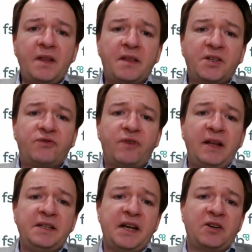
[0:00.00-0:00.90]
The other
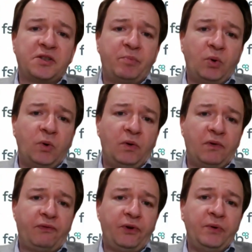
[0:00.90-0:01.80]
strand is our
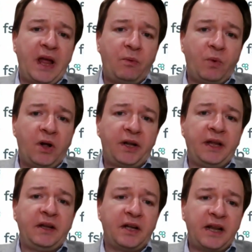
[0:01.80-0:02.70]
support through
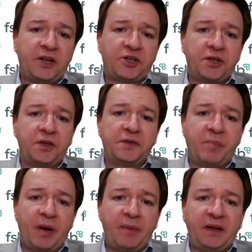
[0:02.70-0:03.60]
networking, connections,
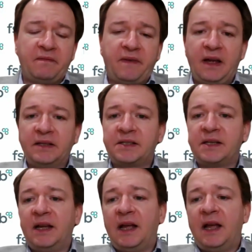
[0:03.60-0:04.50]
public
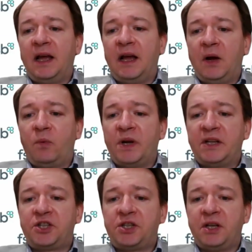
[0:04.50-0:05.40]
affairs,
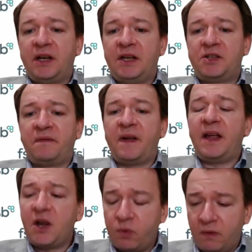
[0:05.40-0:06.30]
which is of
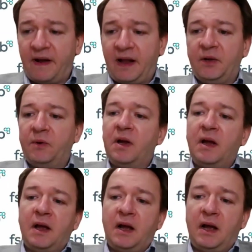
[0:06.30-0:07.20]
equal value,
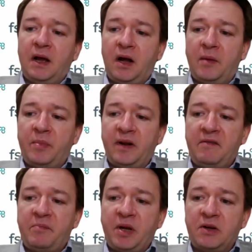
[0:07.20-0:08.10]
I
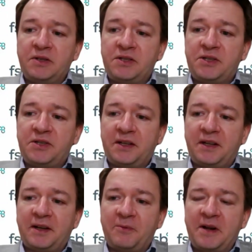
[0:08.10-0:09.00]
believe, because
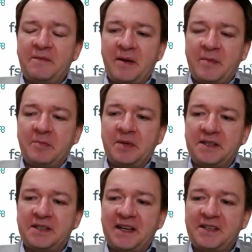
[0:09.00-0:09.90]
one of our
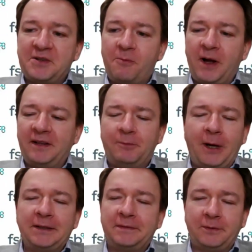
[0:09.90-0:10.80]
members has a
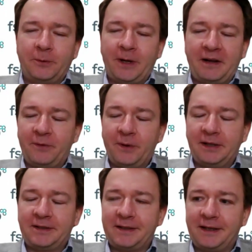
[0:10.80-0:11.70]
wonderful way of
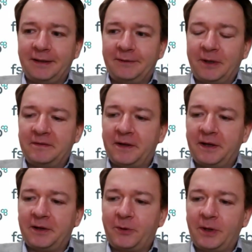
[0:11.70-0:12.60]
words, and one of
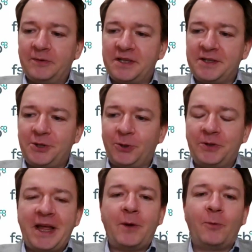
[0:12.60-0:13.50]
her quotes is,
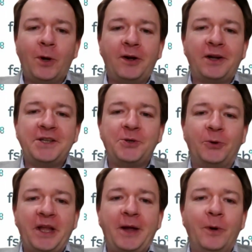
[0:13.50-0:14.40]
"Your network is
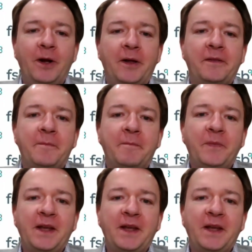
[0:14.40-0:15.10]
your net worth."